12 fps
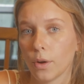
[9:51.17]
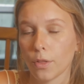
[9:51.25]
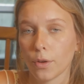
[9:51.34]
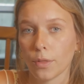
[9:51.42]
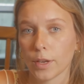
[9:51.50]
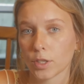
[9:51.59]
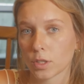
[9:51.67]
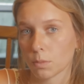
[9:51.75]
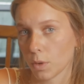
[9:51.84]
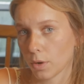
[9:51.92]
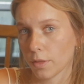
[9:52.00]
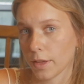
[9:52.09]
although they're
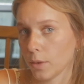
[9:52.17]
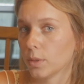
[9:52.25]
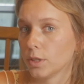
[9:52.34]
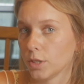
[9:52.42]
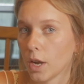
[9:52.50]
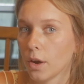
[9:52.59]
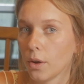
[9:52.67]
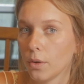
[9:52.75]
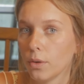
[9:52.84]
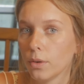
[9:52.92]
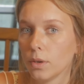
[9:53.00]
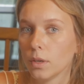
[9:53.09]
small, they will
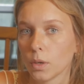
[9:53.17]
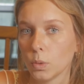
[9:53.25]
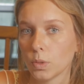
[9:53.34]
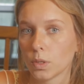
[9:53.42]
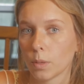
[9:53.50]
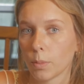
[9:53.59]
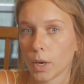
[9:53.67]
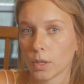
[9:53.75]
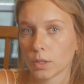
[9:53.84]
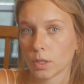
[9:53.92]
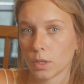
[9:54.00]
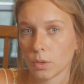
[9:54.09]
know who's the
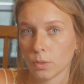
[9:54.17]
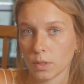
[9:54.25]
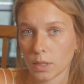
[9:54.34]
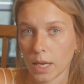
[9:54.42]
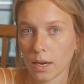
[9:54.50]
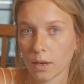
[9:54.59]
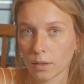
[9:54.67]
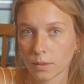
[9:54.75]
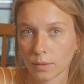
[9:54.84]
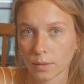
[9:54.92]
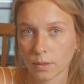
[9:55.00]
person who's there.